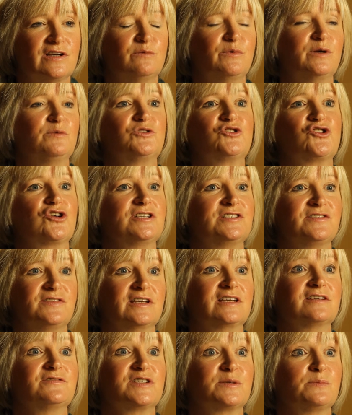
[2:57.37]
and we were trying to
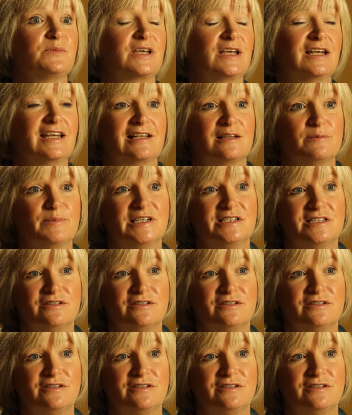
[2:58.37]
think of something a little bit